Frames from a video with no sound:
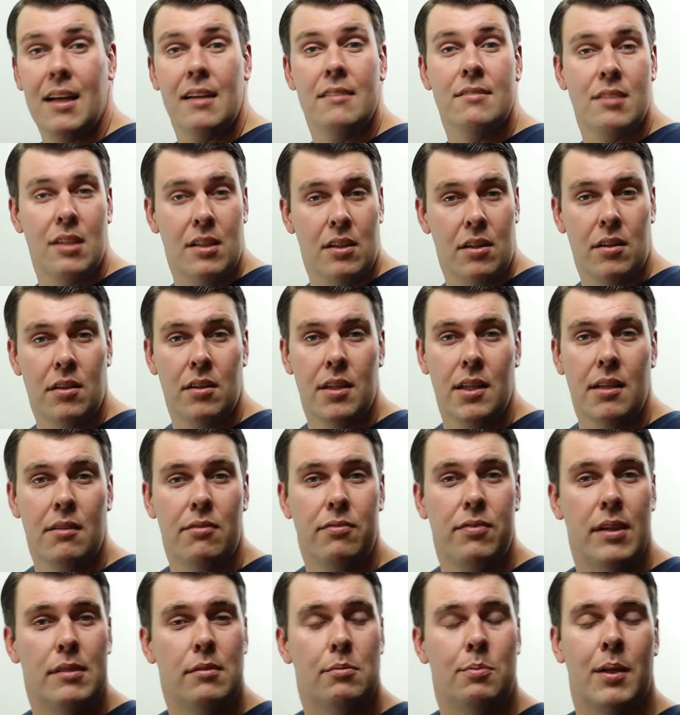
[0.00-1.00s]
I said earlier,
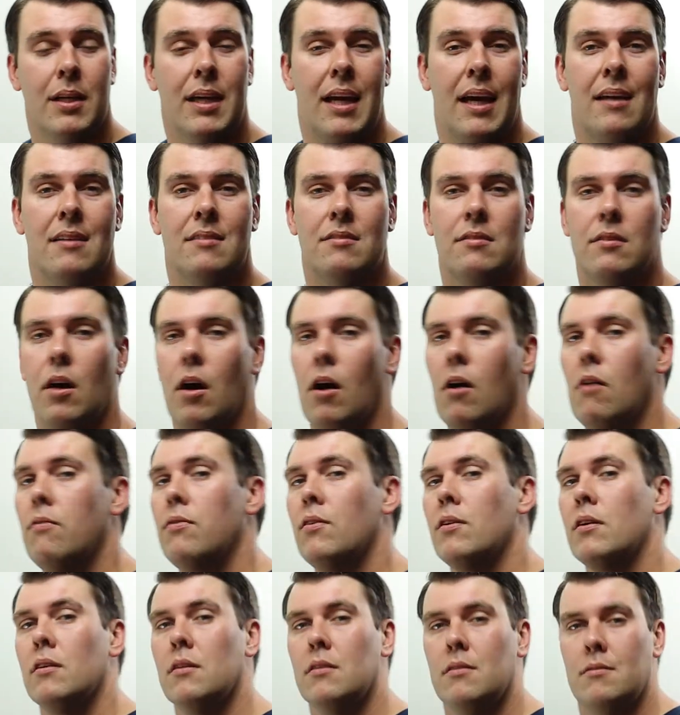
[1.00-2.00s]
Facebook has
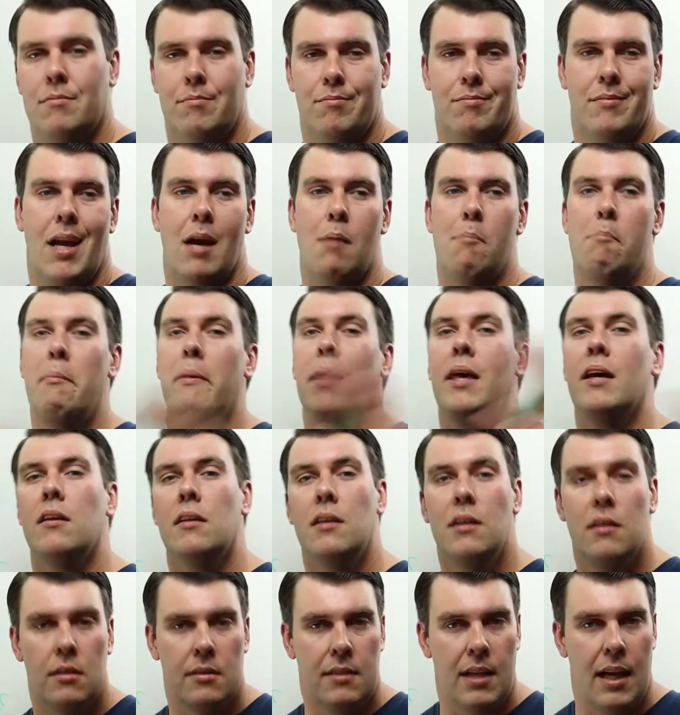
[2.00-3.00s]
over 1
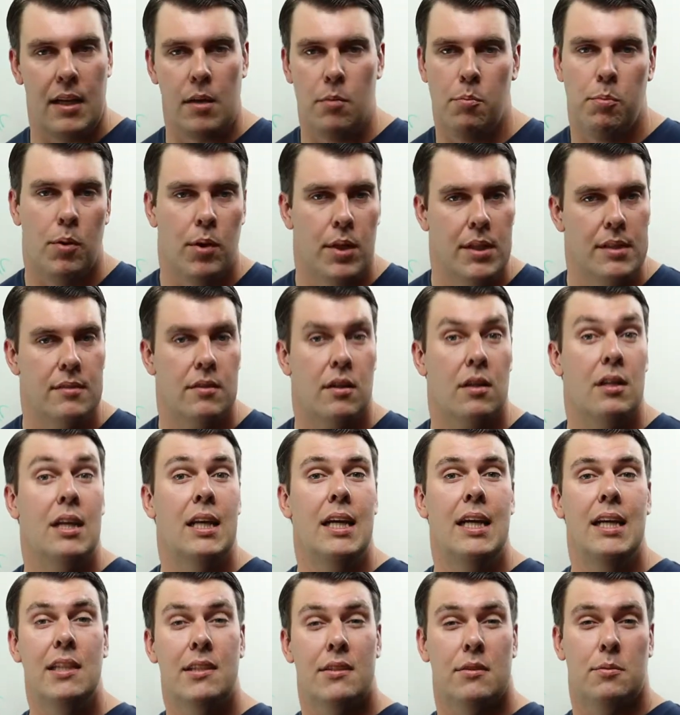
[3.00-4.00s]
million data points on
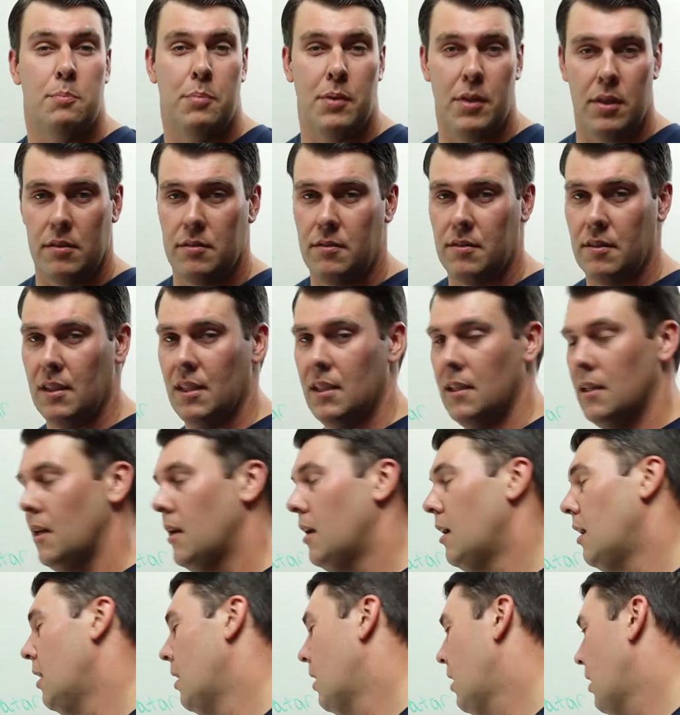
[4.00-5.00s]
each person
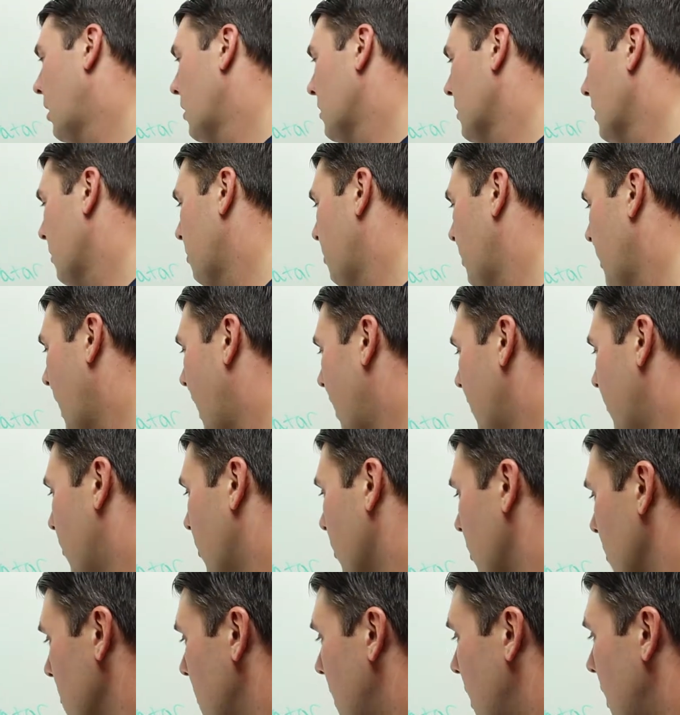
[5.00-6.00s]
on their
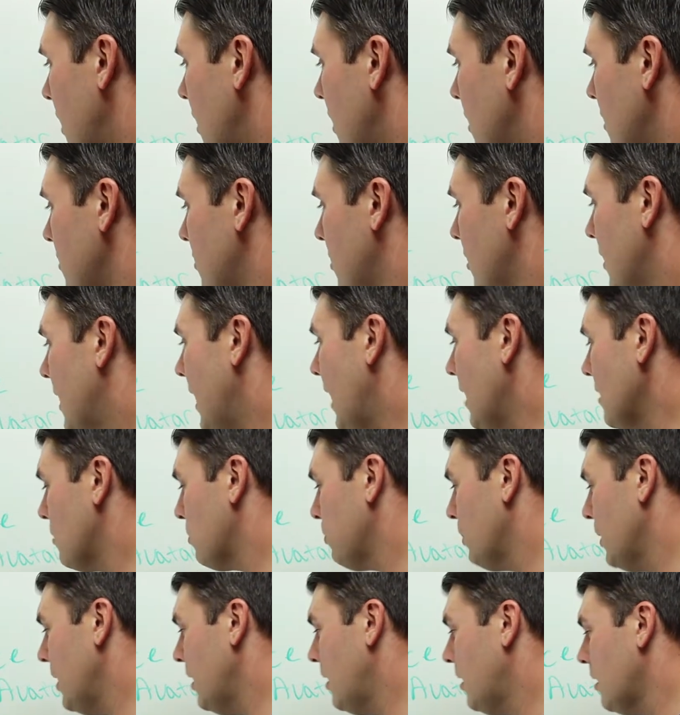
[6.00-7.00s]
platform. So that's
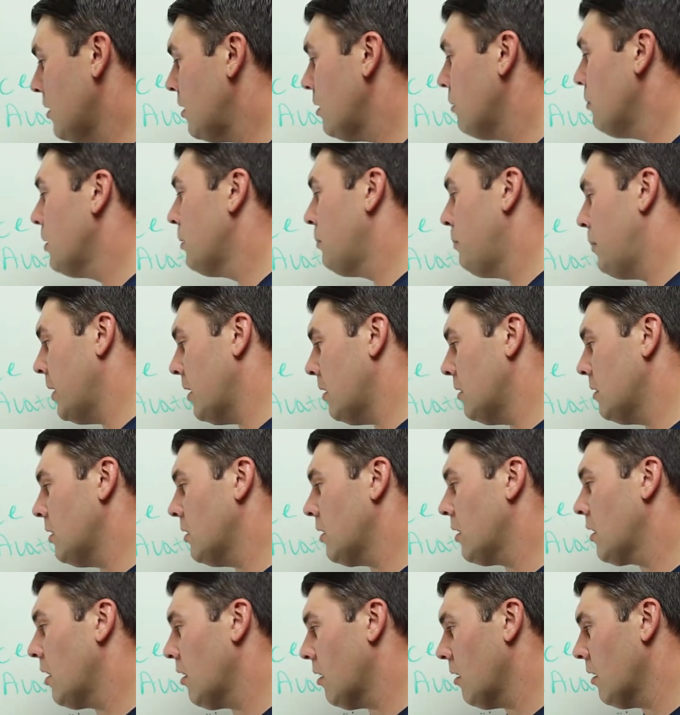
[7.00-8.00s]
what you can do with Bill,
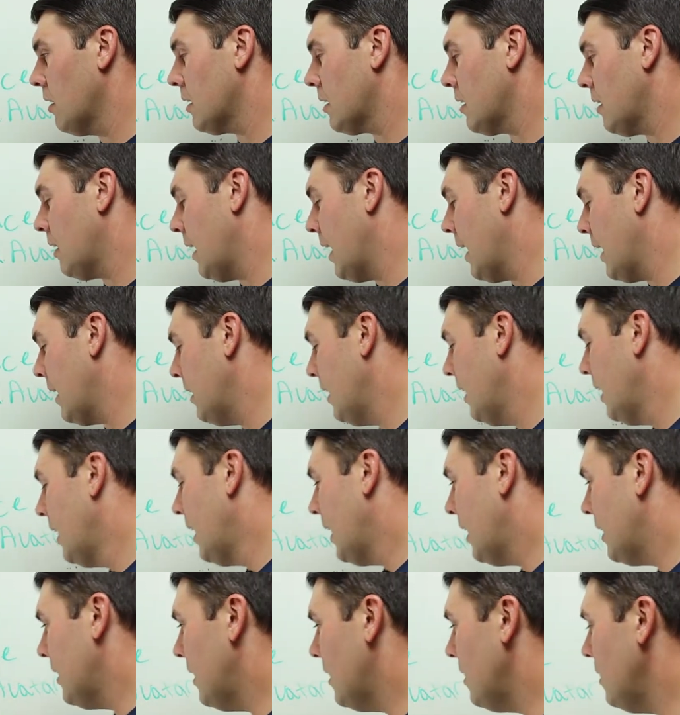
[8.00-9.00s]
your current client.
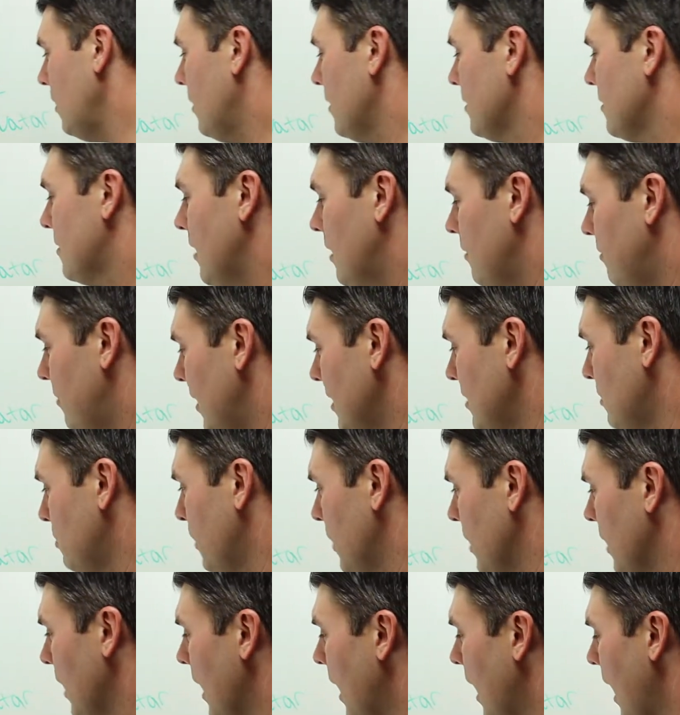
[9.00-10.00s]
And then you can say,
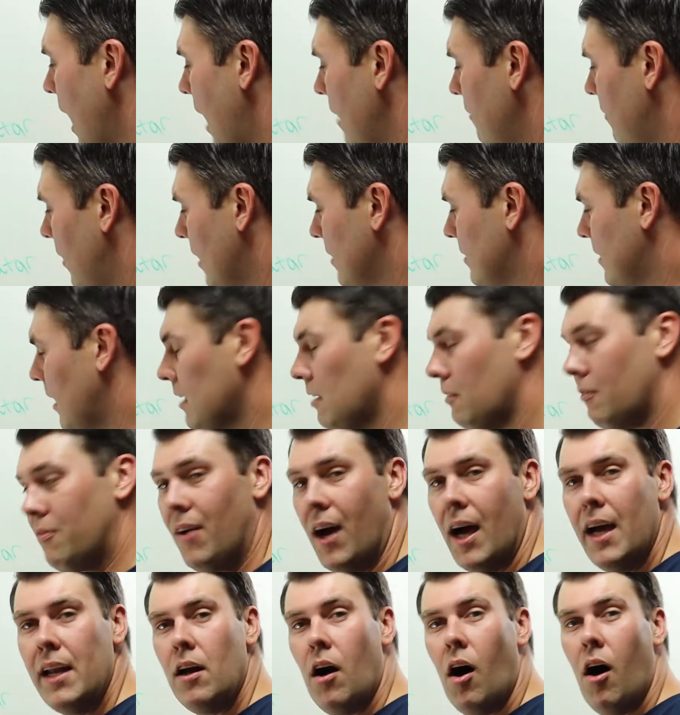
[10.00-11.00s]
Facebook, I've
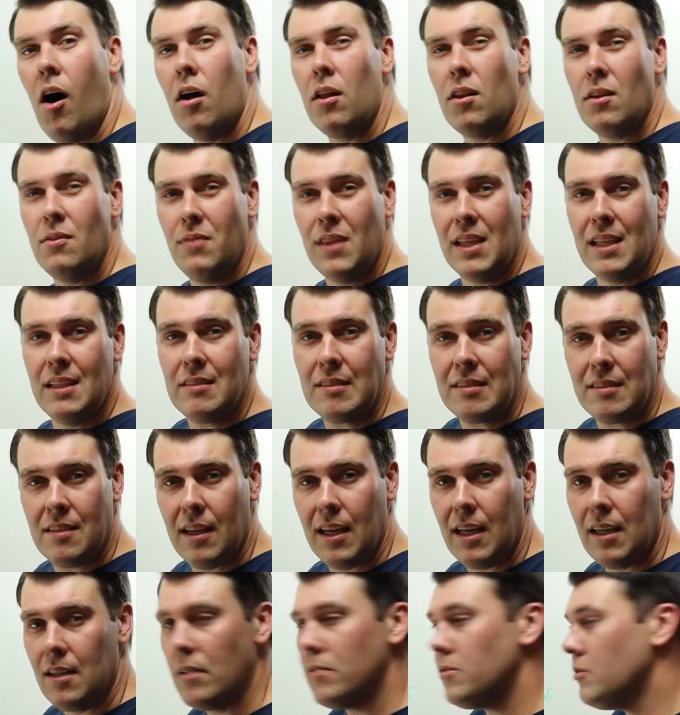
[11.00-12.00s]
identified all of these
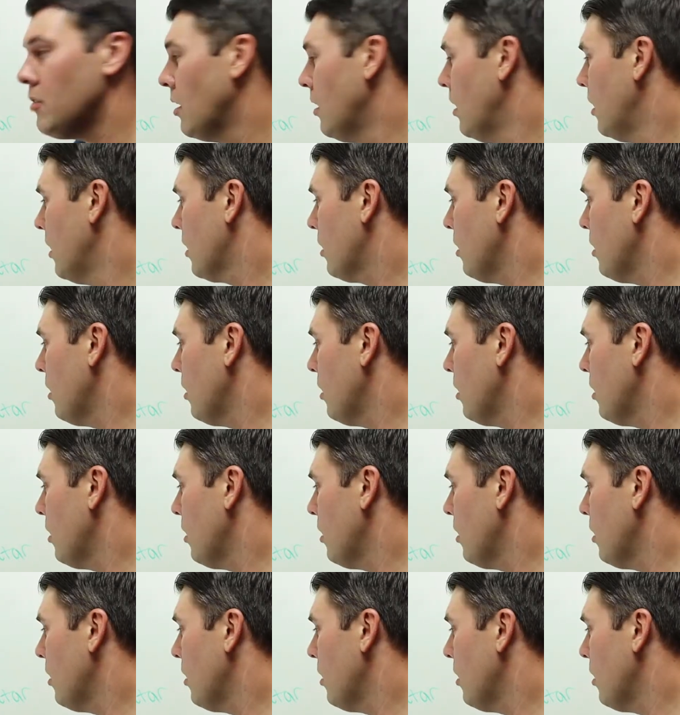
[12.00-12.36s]
things.